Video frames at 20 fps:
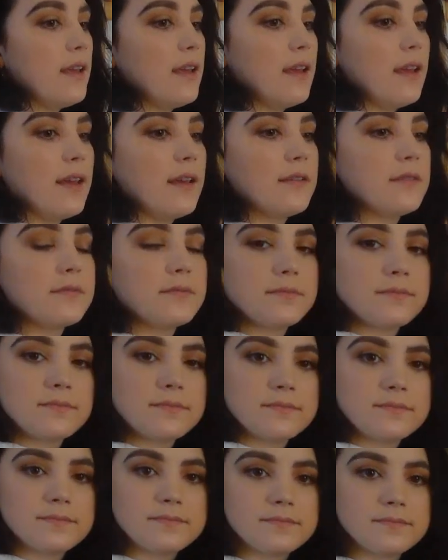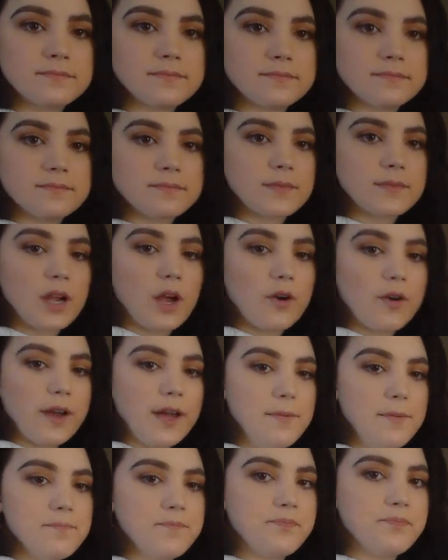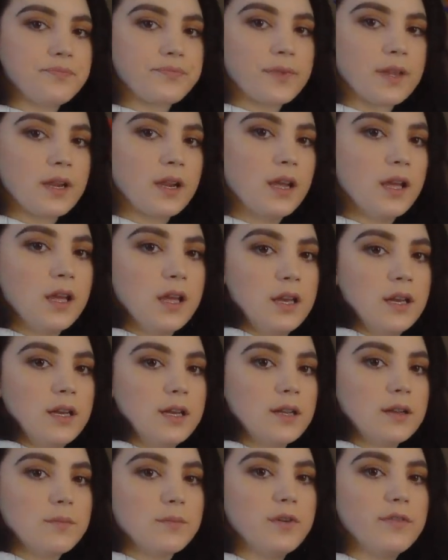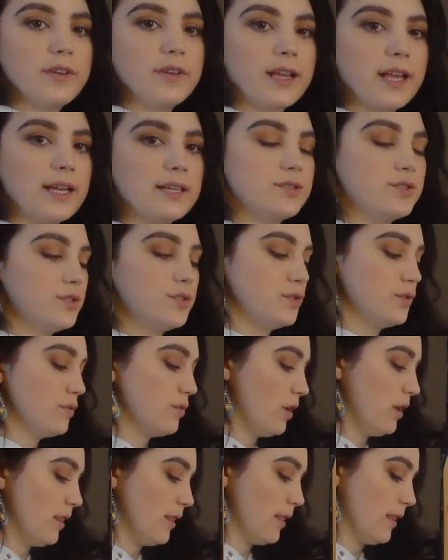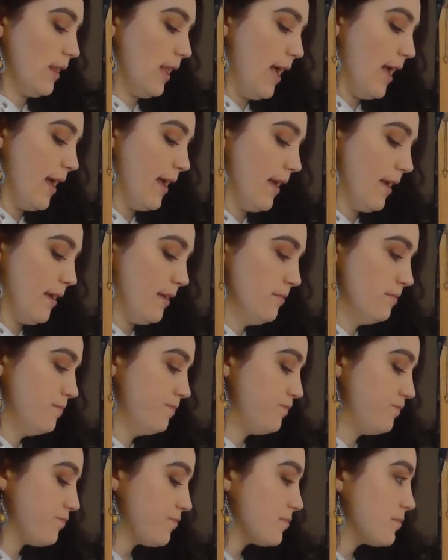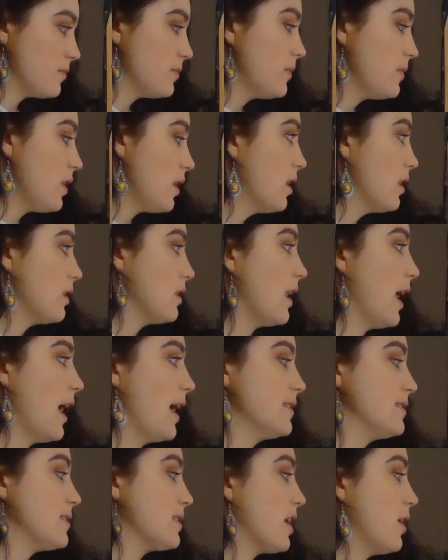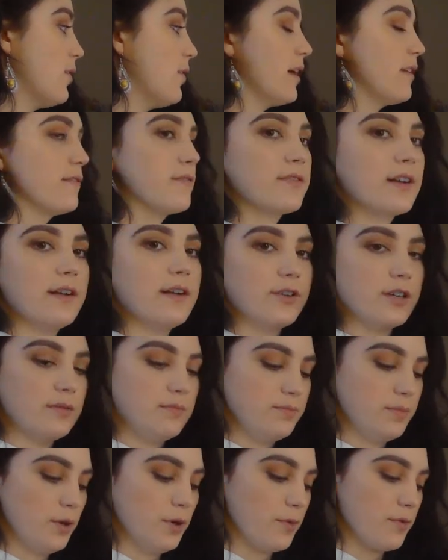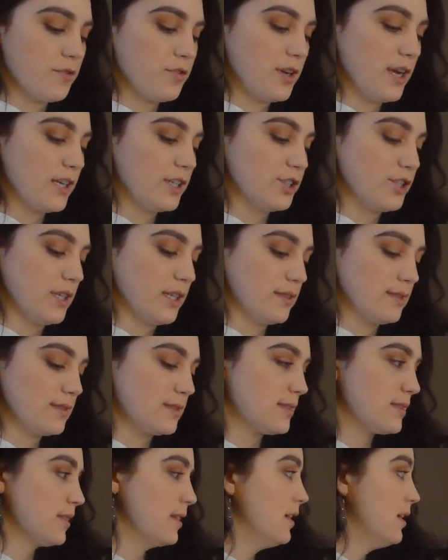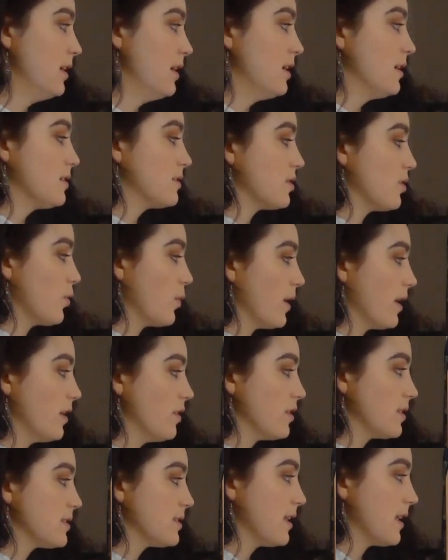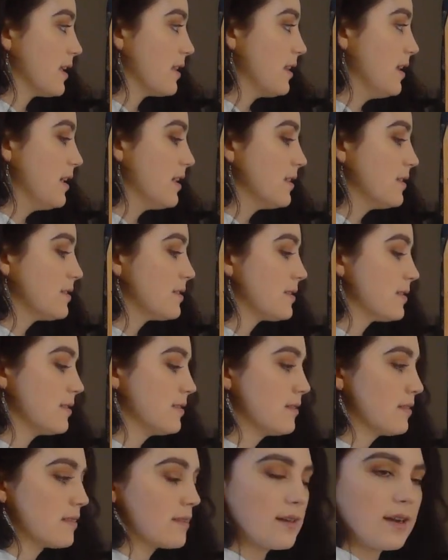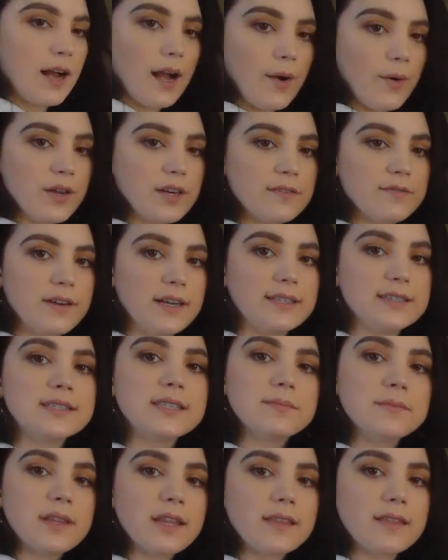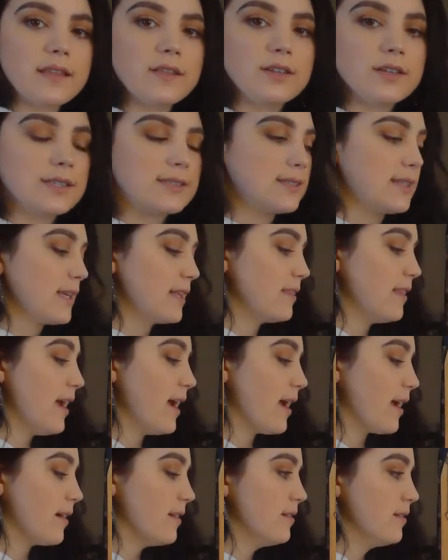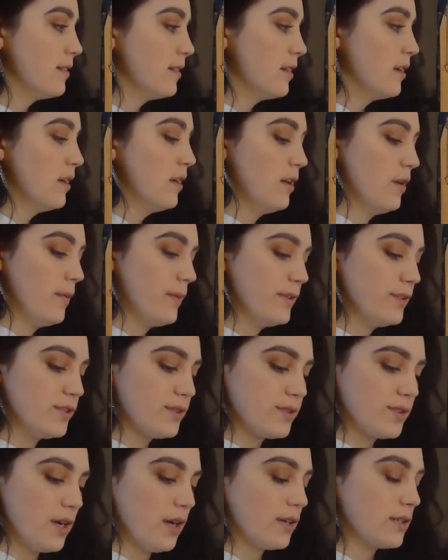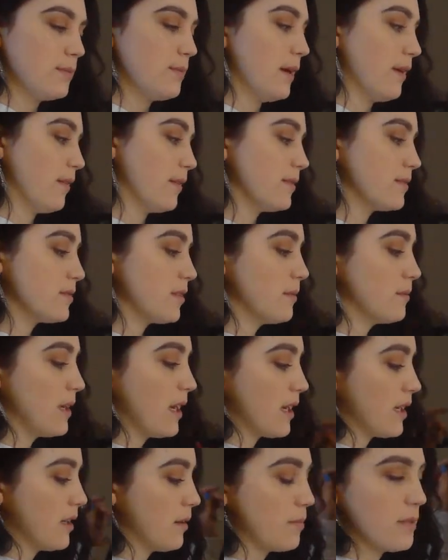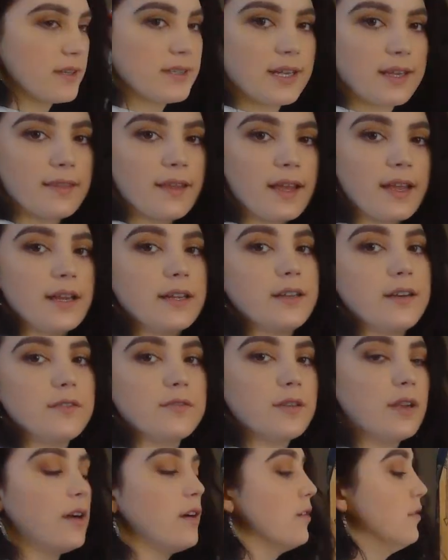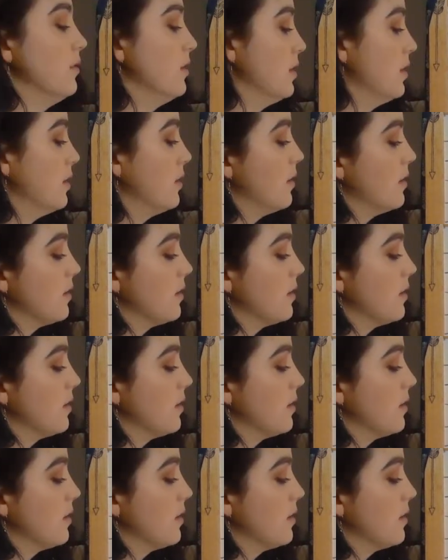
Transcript: E. Okay? Moving on to a line. Lines go on forever in both directions. So where it looks like this, I want to find something that looks like that. We just talked about it, so I'm not going to pretend like I don't know.